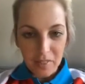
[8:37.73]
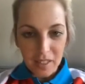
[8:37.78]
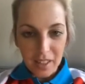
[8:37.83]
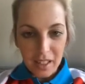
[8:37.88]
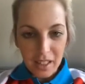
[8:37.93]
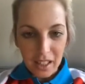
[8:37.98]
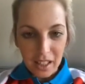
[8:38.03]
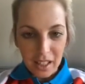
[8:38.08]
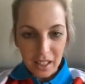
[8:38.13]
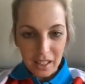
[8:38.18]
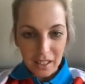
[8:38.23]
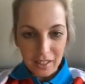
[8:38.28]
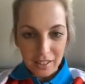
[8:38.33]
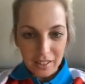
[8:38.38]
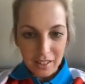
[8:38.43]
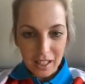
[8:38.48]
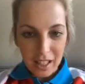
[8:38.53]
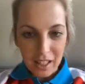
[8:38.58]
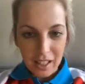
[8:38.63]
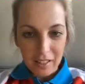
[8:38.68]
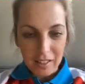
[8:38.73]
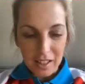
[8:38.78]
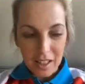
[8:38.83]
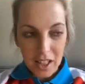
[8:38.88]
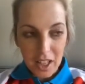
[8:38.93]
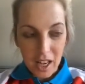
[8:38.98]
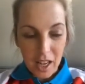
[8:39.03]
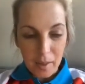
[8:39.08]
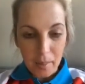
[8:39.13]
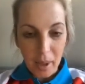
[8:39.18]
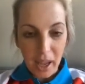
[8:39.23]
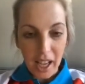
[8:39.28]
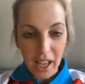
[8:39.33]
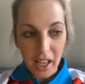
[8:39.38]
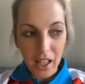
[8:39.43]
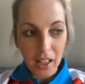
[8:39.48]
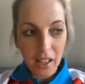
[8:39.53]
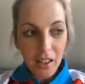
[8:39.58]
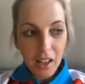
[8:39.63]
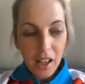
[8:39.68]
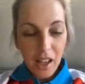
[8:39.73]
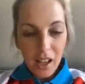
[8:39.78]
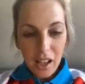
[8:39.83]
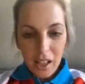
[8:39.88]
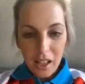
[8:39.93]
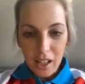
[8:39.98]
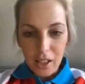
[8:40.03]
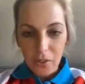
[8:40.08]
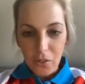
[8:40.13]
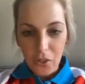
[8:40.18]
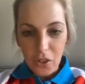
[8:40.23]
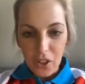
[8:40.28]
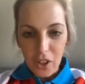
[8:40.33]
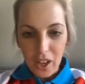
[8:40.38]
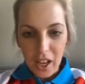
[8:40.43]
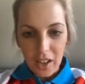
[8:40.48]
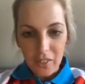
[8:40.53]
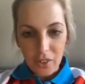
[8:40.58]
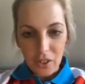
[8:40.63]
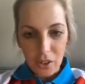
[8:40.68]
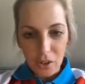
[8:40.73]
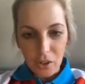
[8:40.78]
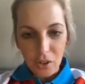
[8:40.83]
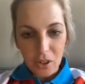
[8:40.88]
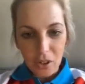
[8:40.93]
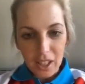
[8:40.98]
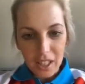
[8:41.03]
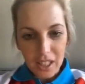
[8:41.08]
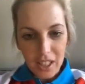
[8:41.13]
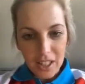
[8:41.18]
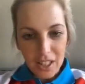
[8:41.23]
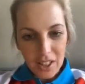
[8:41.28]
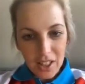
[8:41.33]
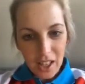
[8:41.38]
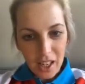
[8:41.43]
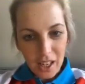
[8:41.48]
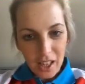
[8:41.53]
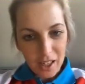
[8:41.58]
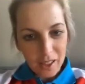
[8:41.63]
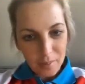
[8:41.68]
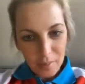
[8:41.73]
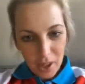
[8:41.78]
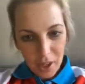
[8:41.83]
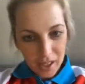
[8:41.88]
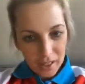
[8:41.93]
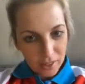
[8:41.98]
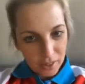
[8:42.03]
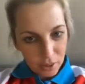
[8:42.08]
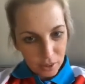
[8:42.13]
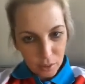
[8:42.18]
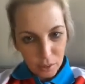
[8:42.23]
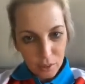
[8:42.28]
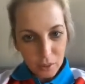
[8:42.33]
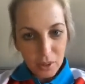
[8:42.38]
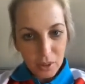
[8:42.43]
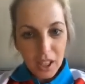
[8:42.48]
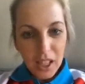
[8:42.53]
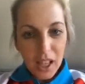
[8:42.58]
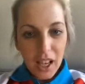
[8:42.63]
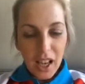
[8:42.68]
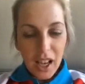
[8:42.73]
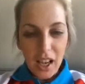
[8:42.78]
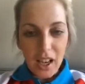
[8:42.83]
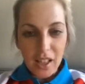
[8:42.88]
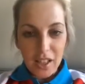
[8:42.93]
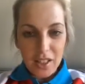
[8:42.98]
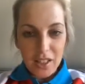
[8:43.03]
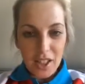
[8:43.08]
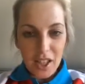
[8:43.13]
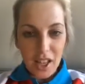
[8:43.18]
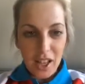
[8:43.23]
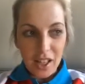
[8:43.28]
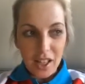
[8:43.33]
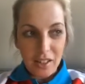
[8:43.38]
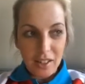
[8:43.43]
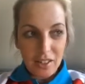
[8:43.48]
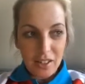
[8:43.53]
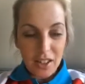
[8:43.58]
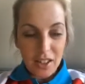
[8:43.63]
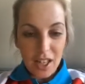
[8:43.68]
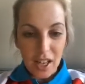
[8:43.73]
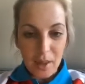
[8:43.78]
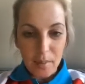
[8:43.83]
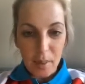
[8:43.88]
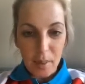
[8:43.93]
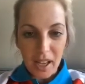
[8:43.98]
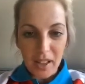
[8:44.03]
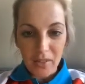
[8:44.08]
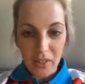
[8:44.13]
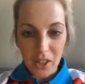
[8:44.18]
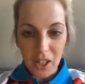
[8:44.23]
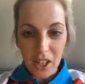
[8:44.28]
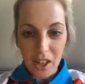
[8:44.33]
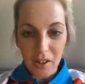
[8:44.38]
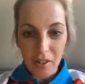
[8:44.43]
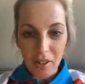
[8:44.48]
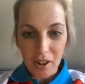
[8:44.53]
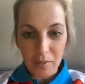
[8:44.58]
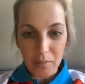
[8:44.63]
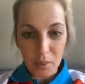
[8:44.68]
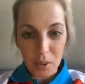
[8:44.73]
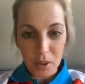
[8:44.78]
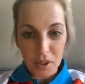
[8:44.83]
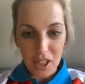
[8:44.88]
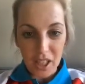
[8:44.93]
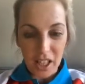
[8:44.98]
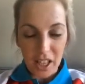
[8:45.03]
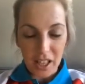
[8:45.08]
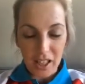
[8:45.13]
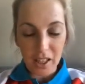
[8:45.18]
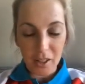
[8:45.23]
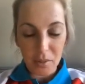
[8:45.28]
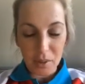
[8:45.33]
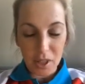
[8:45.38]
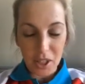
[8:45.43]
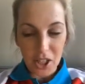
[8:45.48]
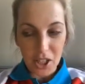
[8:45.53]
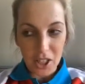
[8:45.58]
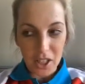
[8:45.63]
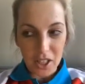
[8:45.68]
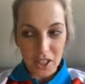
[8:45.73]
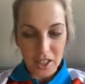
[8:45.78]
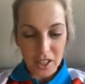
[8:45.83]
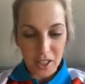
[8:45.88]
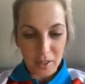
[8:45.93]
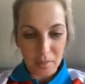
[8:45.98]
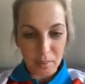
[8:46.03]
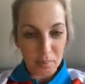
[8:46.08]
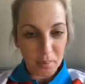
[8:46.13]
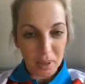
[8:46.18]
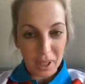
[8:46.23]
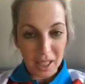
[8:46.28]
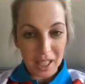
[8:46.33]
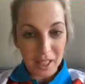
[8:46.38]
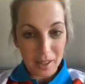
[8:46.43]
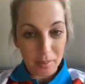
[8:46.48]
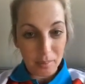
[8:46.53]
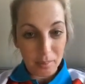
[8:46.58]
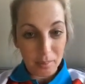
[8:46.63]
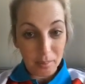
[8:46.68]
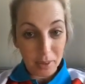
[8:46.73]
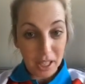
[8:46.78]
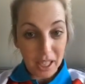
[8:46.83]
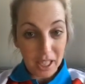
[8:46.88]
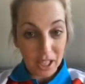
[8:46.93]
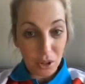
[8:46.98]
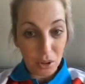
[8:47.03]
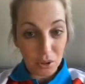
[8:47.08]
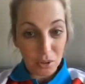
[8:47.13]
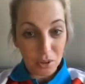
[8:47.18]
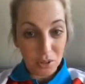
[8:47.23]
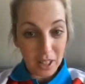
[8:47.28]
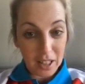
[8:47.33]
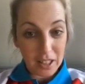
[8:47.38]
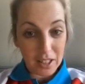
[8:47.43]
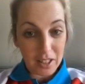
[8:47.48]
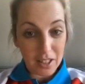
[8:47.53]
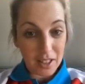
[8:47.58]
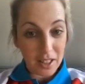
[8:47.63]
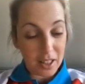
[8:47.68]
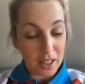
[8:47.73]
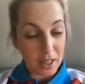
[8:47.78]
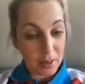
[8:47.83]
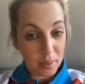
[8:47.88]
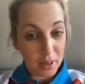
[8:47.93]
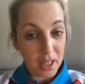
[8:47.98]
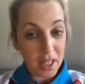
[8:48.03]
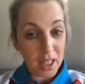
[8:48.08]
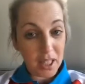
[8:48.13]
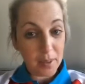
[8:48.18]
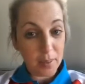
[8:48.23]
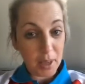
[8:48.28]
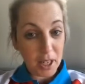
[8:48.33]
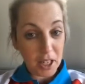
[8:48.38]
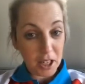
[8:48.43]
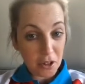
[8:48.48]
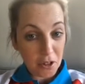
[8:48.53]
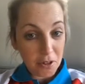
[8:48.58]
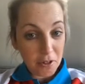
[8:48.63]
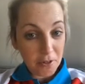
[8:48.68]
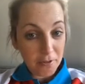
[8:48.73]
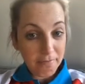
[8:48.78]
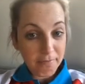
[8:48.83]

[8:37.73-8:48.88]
getting the TP. If you haven't already seen my little TP video I've put together, which is pretty cool. It's pretty special.